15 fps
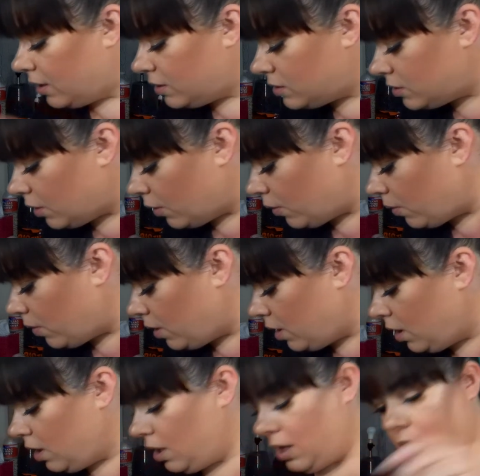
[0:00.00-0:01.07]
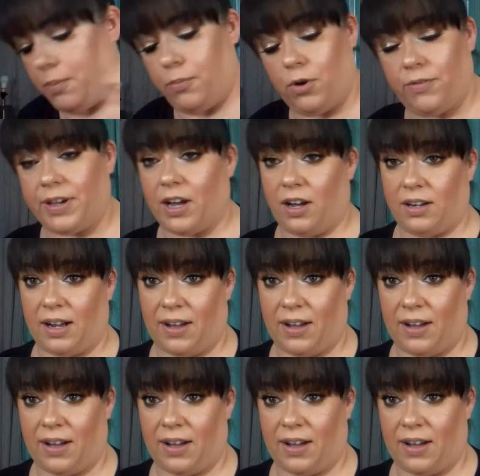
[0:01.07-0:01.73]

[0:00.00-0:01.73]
So moving on,